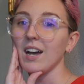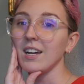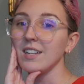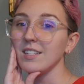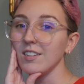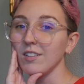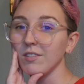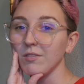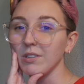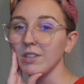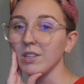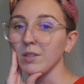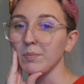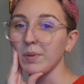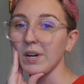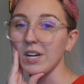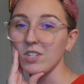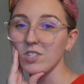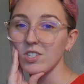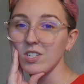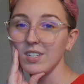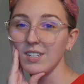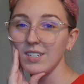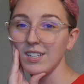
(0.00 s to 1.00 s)
I deal with
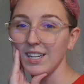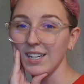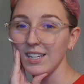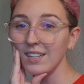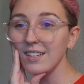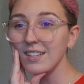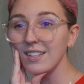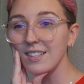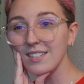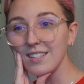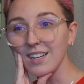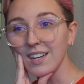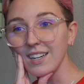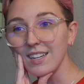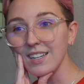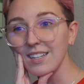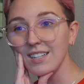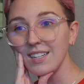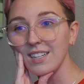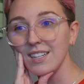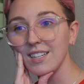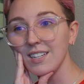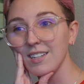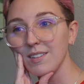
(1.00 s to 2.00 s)
depression and
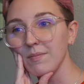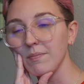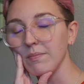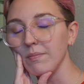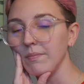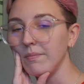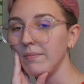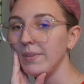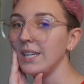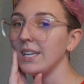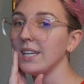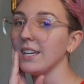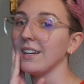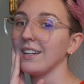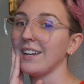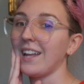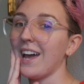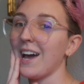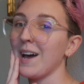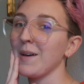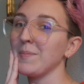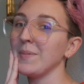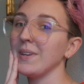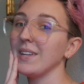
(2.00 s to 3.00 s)
anxiety, being
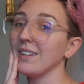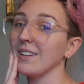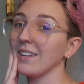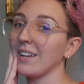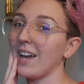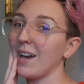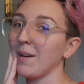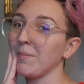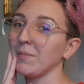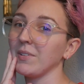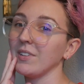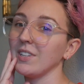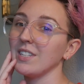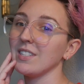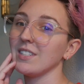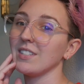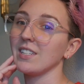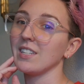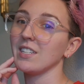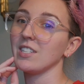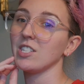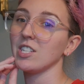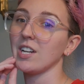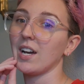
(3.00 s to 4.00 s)
unhappy in a
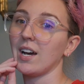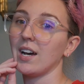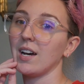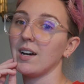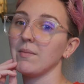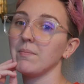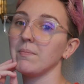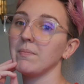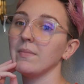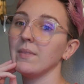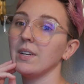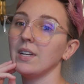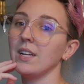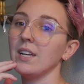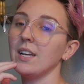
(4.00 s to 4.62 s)
capitalistic job,